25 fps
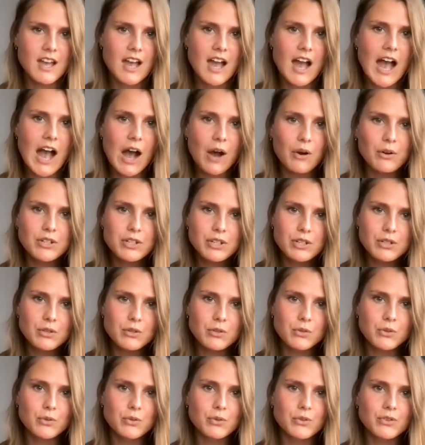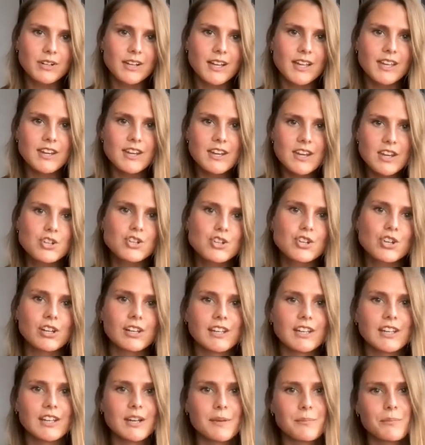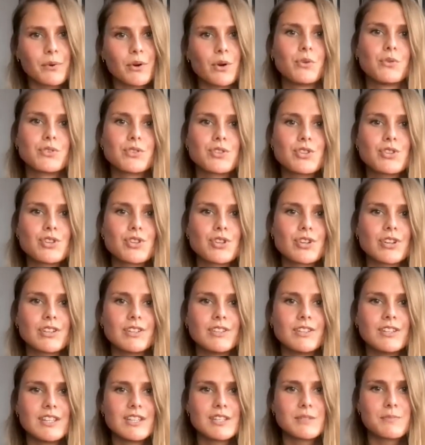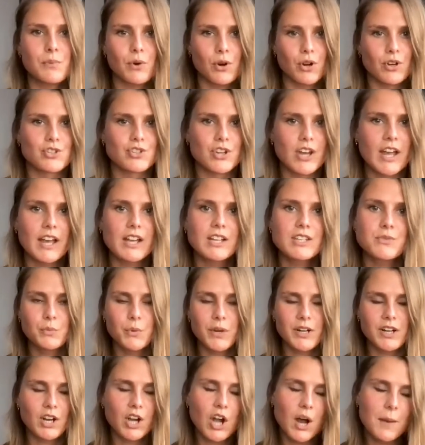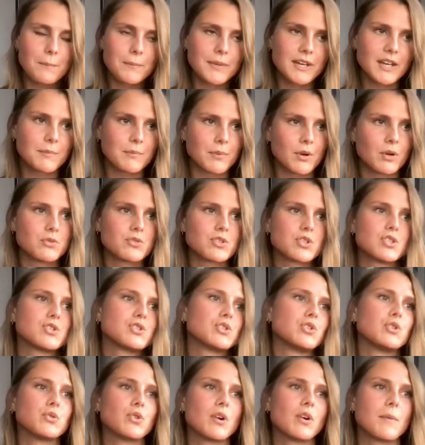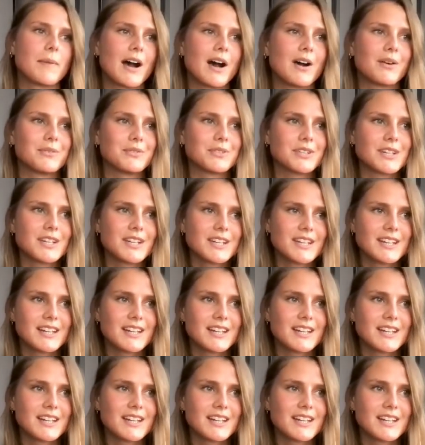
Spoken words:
how do you initially approach these projects when a company approaches you about